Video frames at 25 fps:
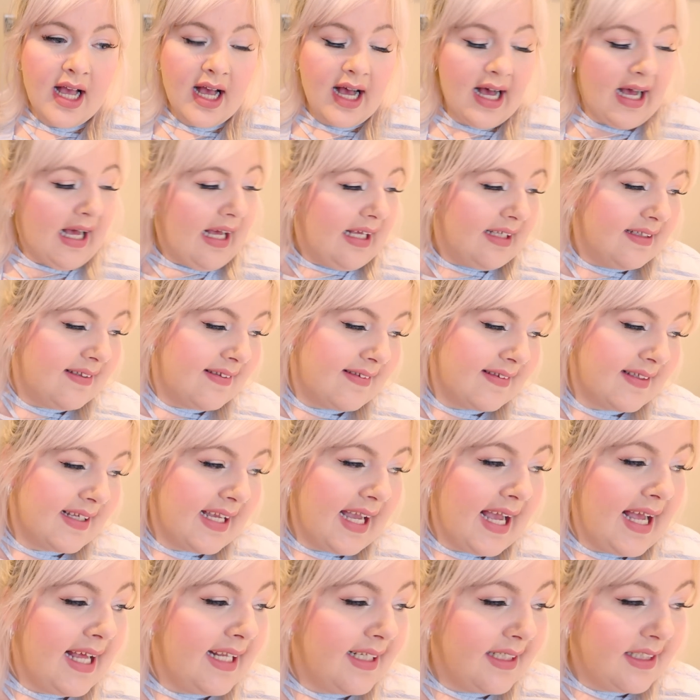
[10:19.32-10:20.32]
I
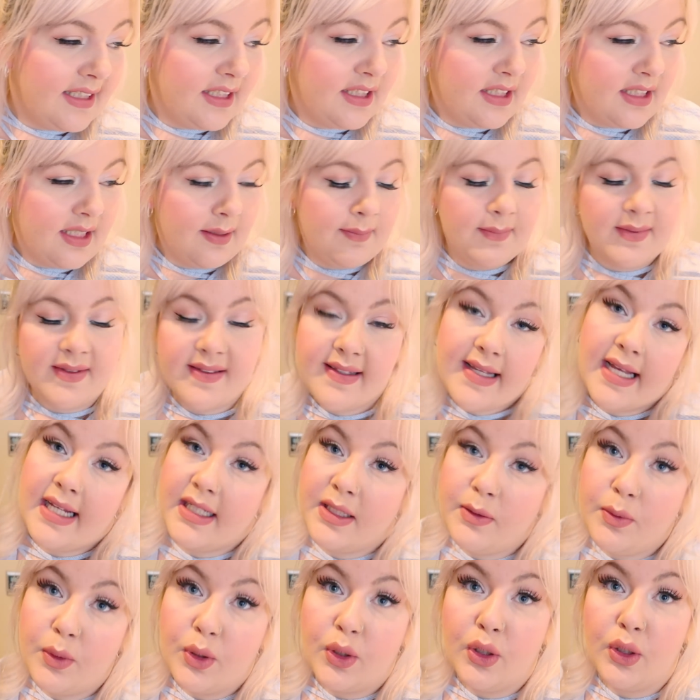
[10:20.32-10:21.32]
sketched in my
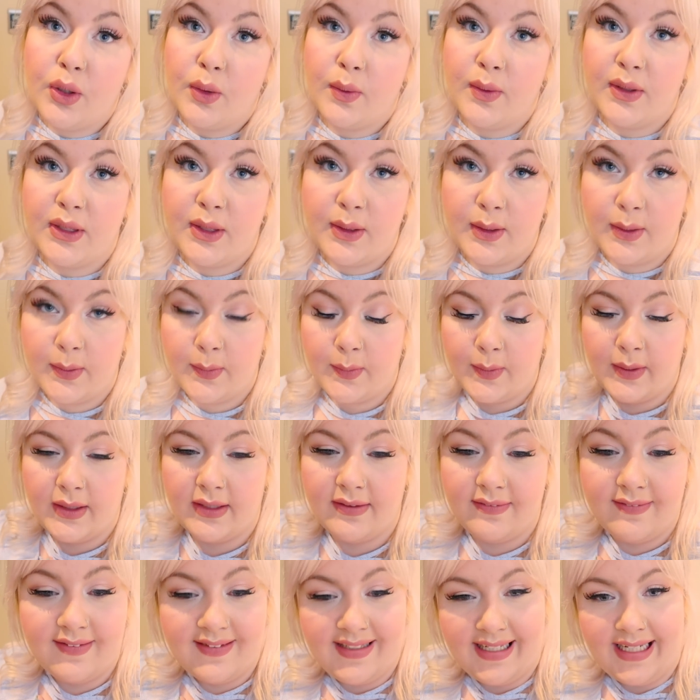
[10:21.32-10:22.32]
sketchbook, which you will
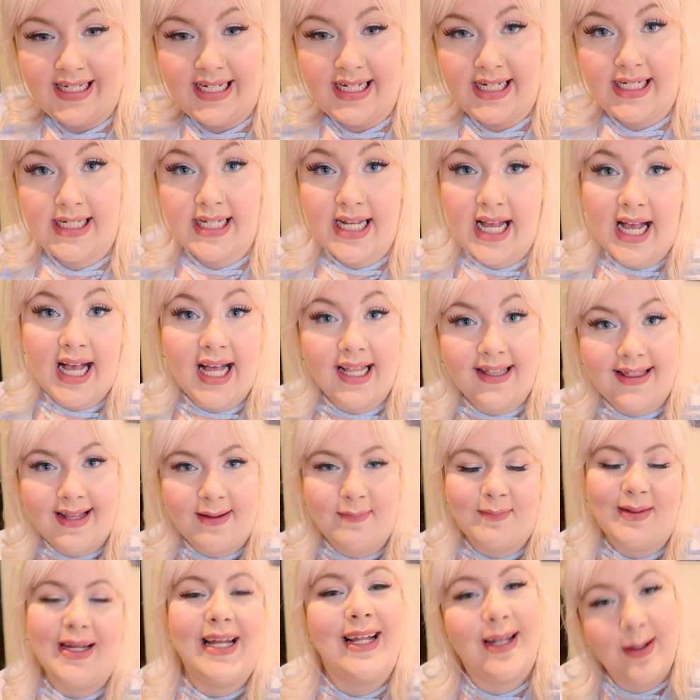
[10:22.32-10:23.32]
have seen, and
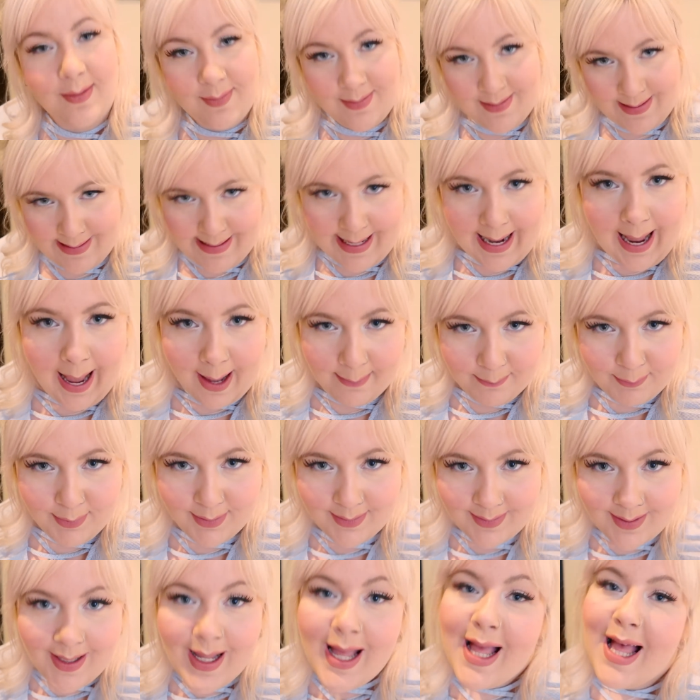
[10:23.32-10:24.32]
then we had a nap,
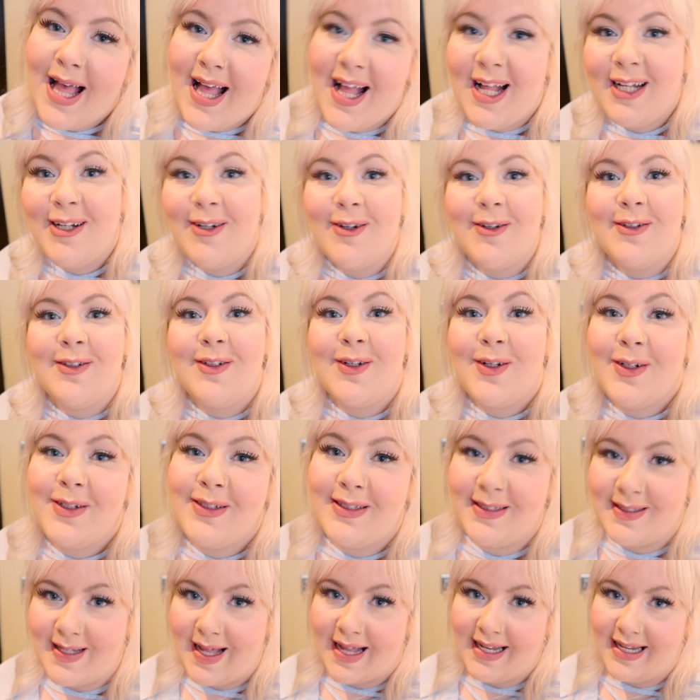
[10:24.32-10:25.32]
a good
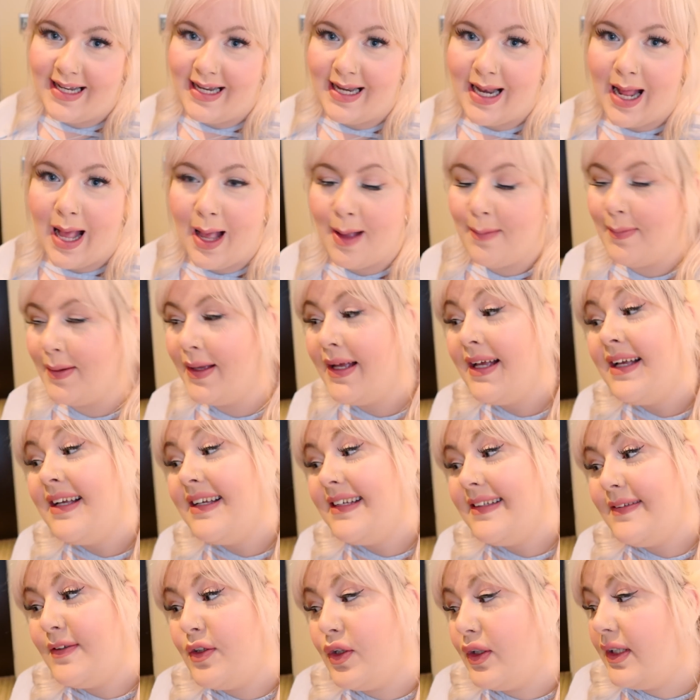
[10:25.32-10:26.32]
old nana nap.
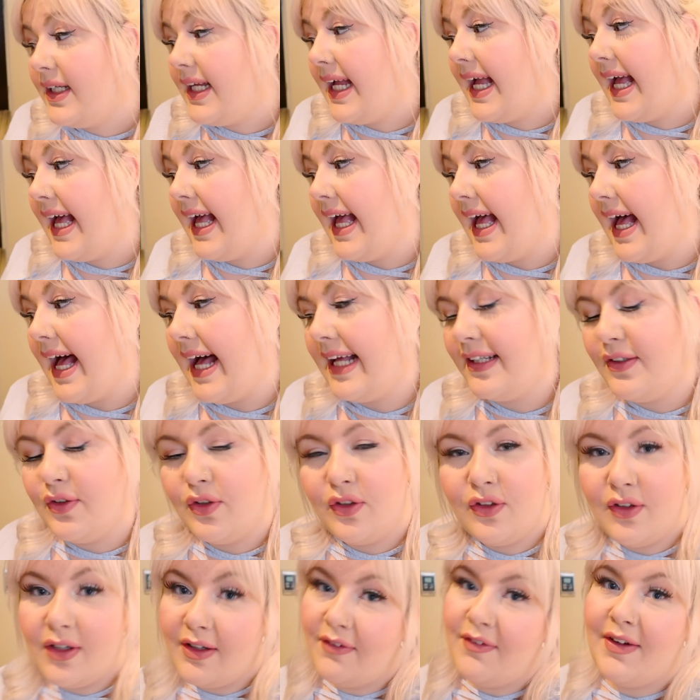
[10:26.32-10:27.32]
So yeah, I
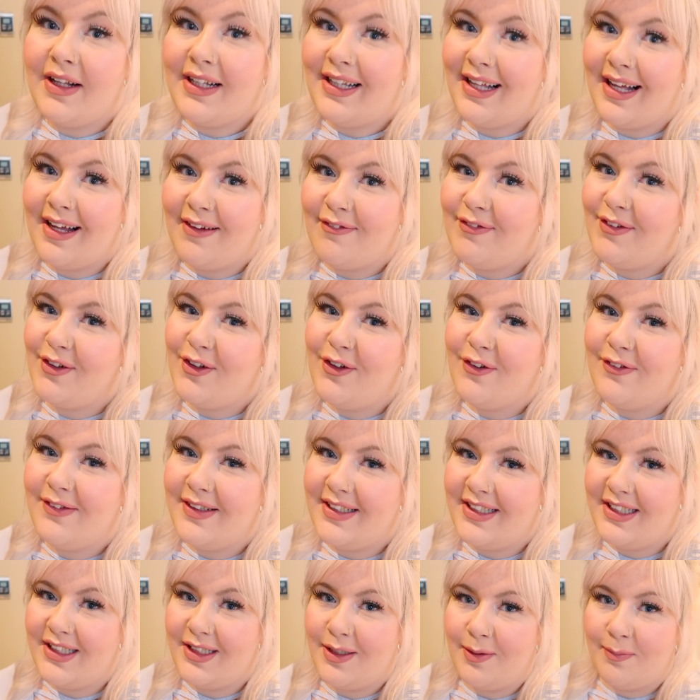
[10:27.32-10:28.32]
don't know if I'll have the
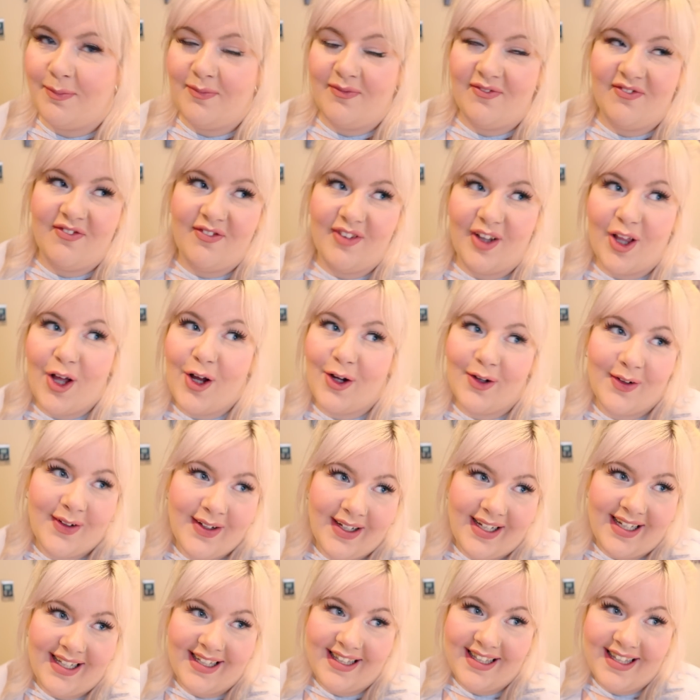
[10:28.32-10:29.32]
courage to vlog
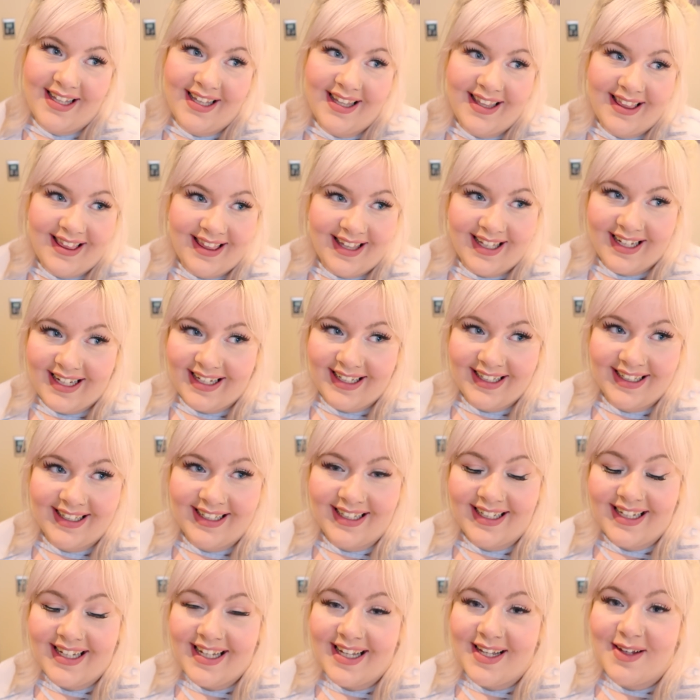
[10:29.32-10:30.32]
in the
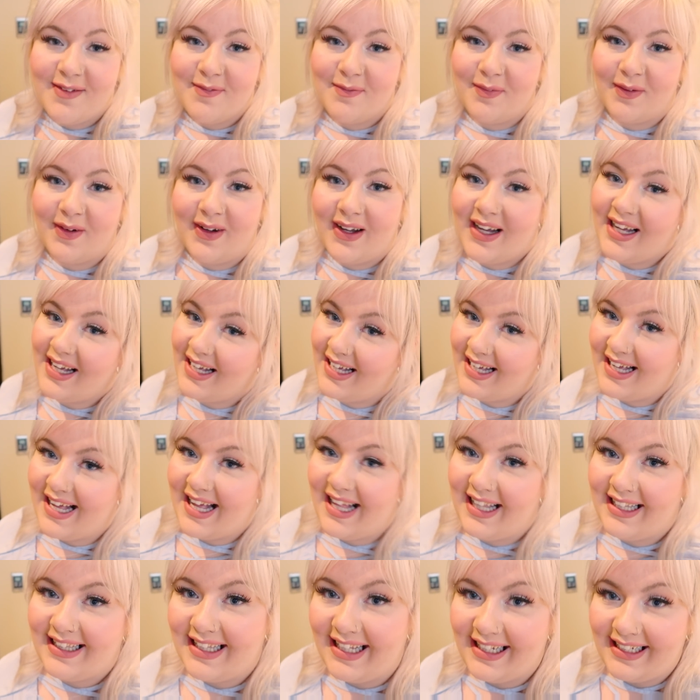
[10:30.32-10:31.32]
thing, but
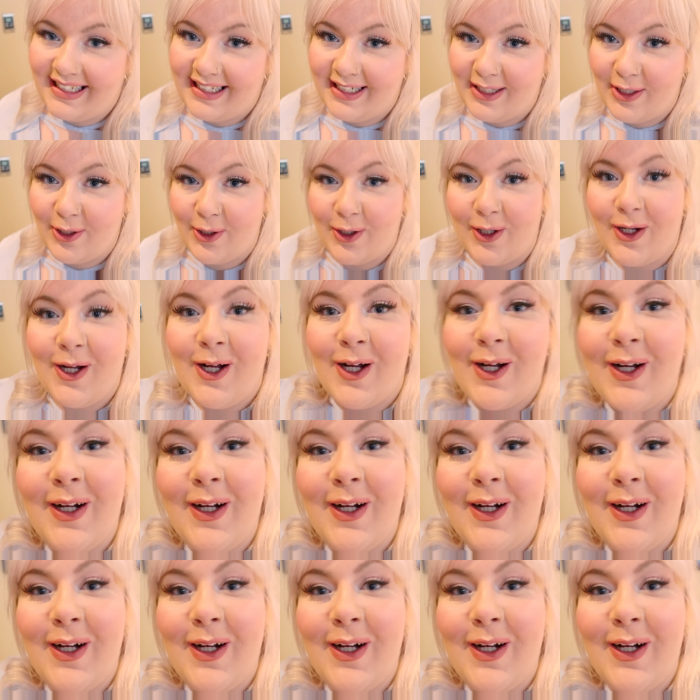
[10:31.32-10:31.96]
I'll let you know.